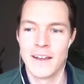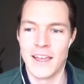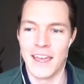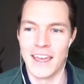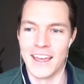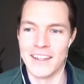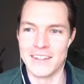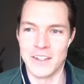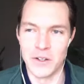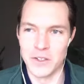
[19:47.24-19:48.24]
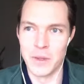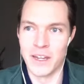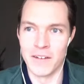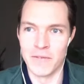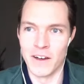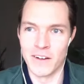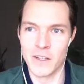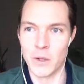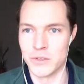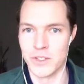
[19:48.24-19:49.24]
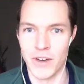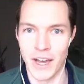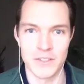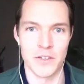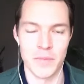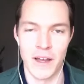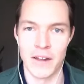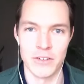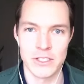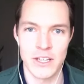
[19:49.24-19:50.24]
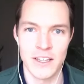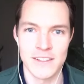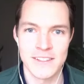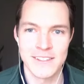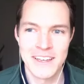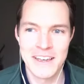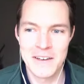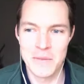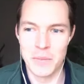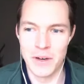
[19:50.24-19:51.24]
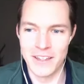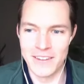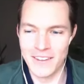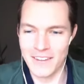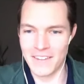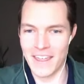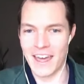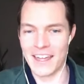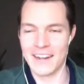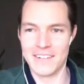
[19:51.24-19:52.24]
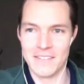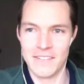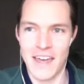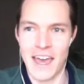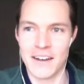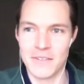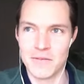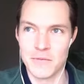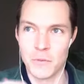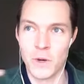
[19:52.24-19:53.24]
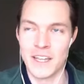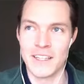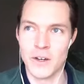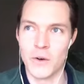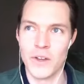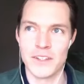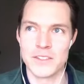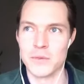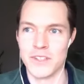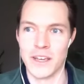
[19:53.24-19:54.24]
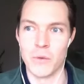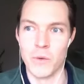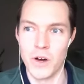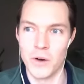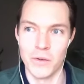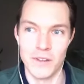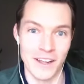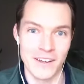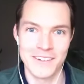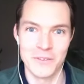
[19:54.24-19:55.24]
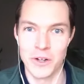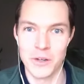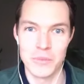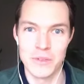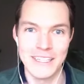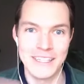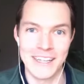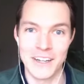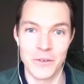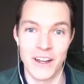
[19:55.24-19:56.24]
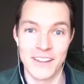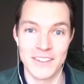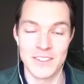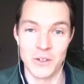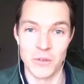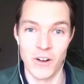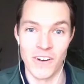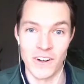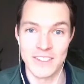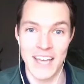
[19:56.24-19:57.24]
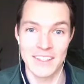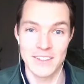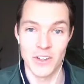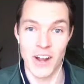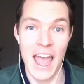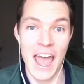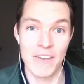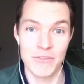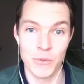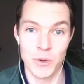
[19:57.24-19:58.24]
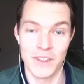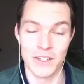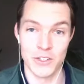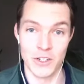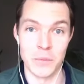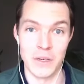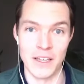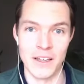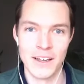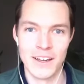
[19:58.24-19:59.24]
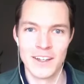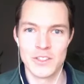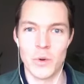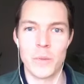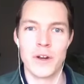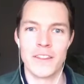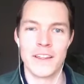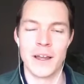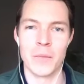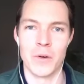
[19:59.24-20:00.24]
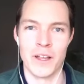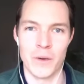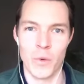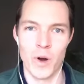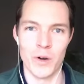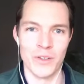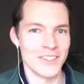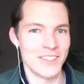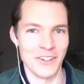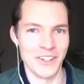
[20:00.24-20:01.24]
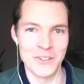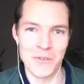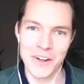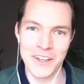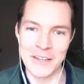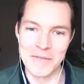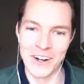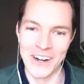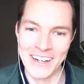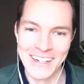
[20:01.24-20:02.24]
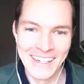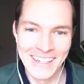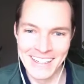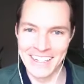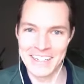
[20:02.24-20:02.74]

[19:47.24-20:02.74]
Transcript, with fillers: And, you know, he's been a, a close advisor of mine ever since. But that that what he told us was like, whoa, like we're completely underwriting this deal wrong. Our taxes are half what they should be. So we put in the number, we're like, whoa, this deal doesn't work anymore. Wow. Like